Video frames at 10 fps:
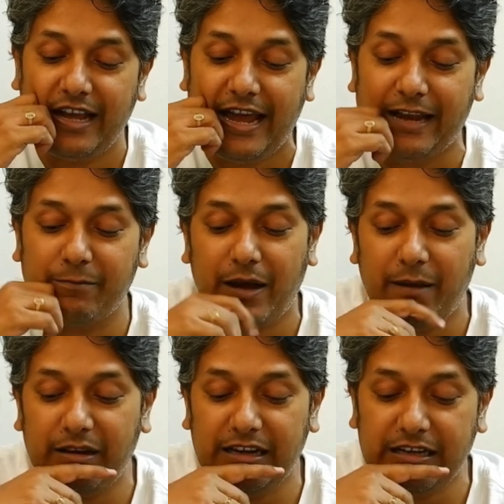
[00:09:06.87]
And
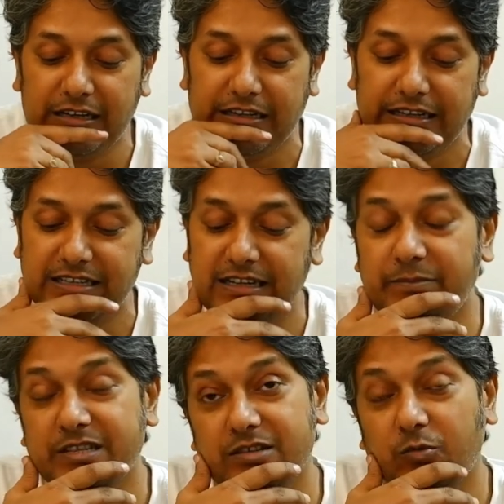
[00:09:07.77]
Pamela is
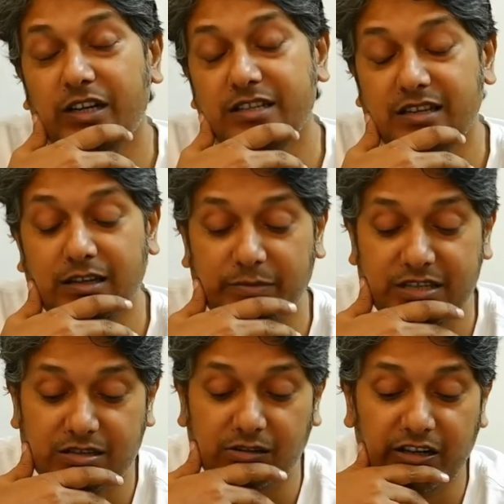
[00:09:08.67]
what is an
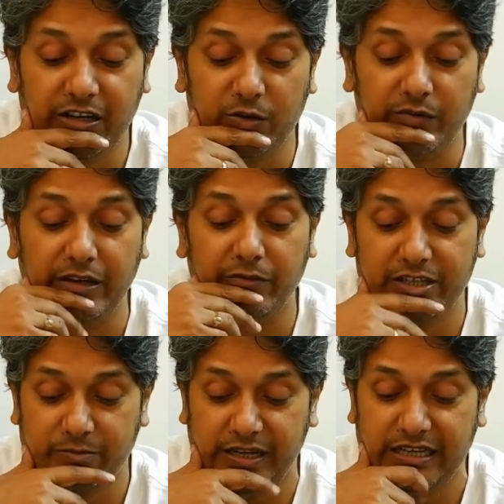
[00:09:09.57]
epistolary novel?
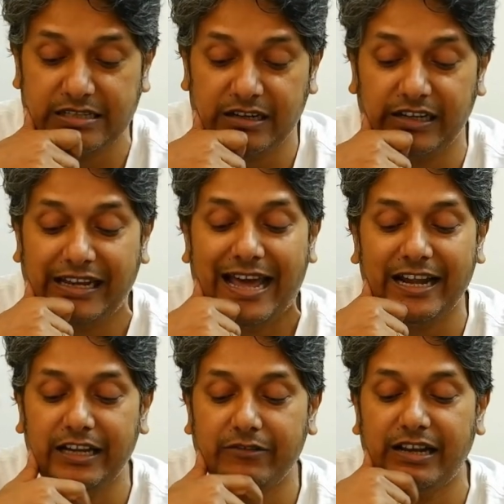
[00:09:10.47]
Which means a
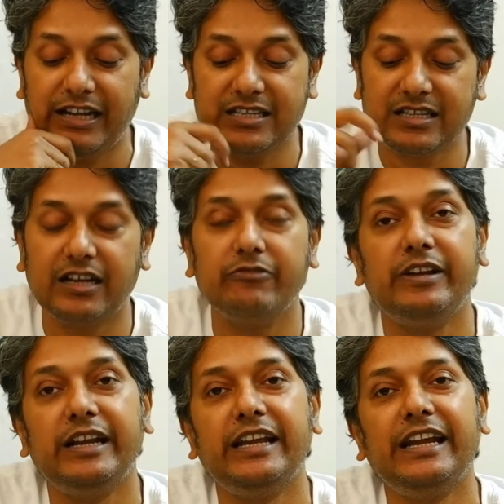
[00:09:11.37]
narrative that is
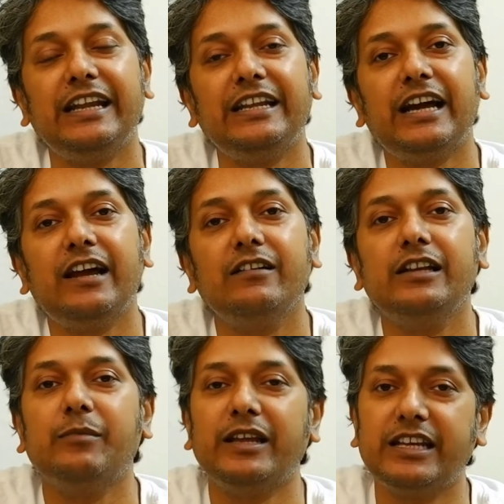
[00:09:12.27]
conveyed
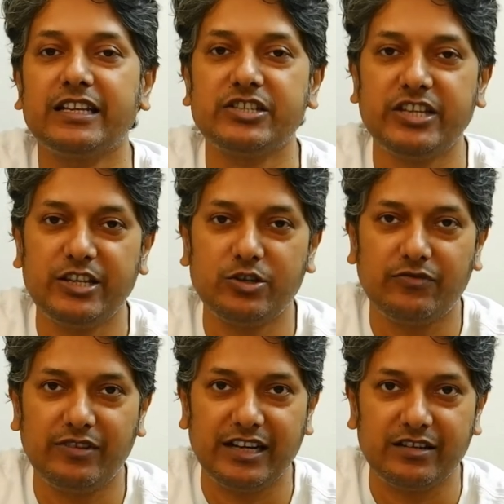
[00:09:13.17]
entirely by the exchange
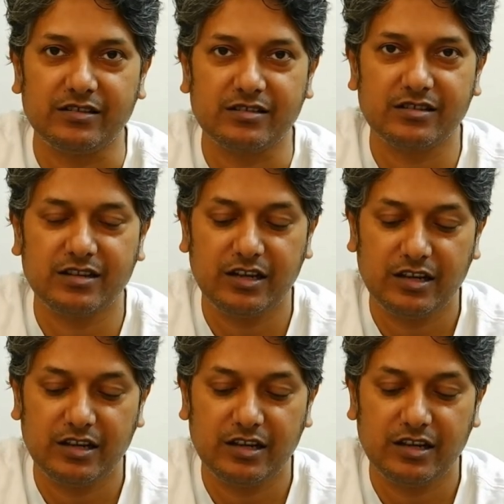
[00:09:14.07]
of letters.